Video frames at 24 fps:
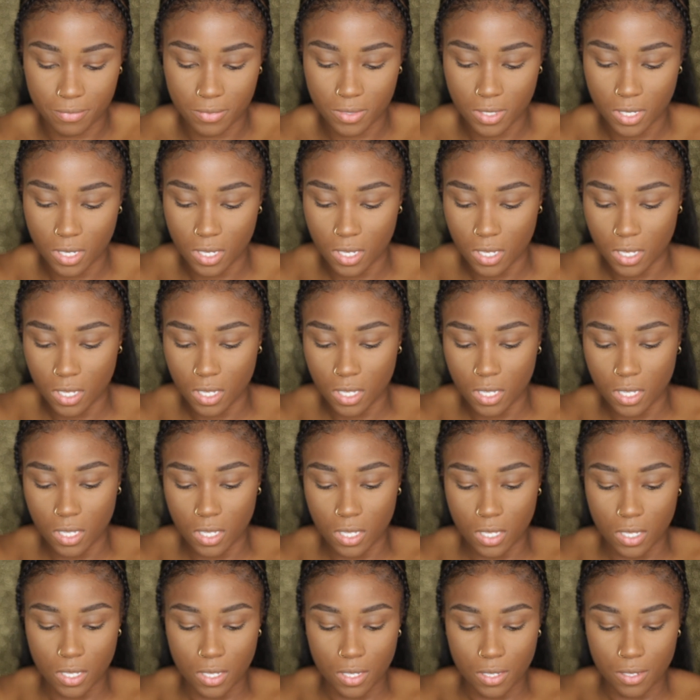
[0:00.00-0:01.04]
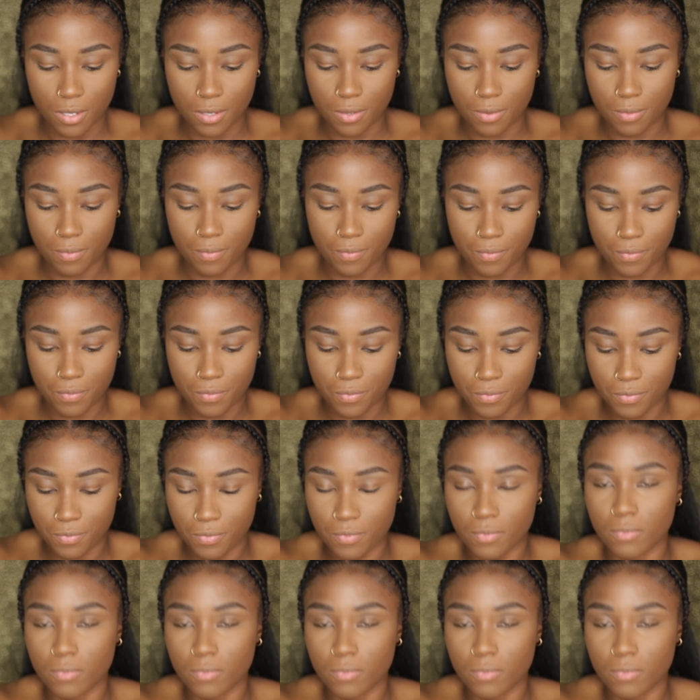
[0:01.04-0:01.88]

No one is speaking in this clip.